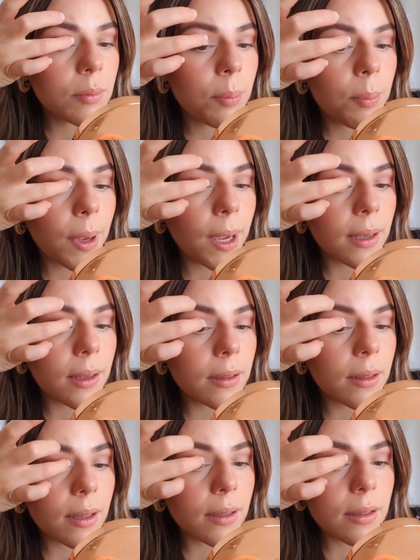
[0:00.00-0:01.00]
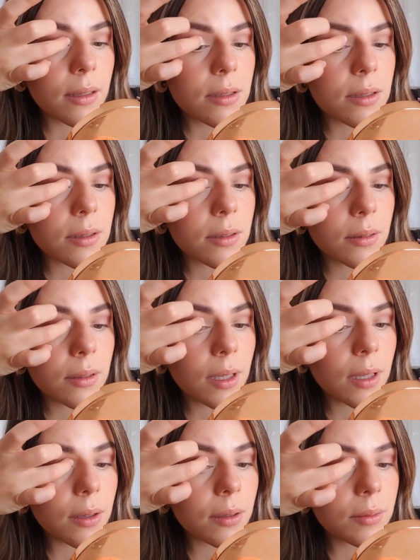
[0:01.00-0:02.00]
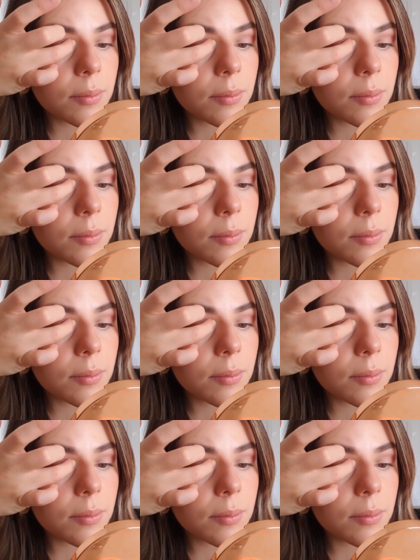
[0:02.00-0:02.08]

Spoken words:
pack it like this here.